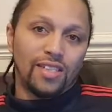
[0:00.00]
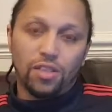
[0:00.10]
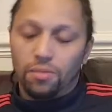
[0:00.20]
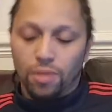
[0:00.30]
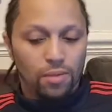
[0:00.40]

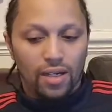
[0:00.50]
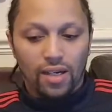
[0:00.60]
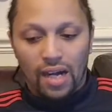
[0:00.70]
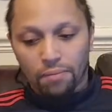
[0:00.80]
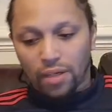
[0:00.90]
summer, but
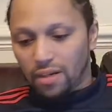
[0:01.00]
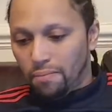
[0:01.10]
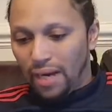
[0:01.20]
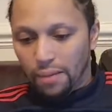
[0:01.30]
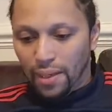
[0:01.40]
I'm going to
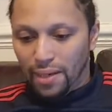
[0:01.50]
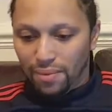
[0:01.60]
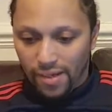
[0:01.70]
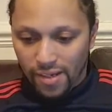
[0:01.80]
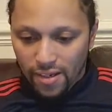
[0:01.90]
back Pepe.